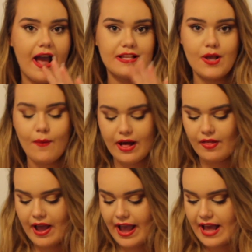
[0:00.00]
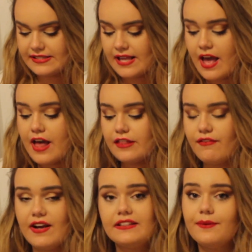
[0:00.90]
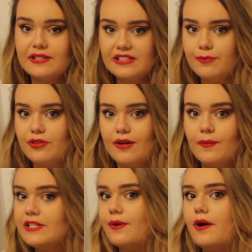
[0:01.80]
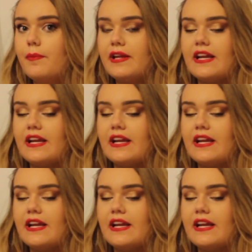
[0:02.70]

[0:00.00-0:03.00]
as well as the fact that we sleep with our window open,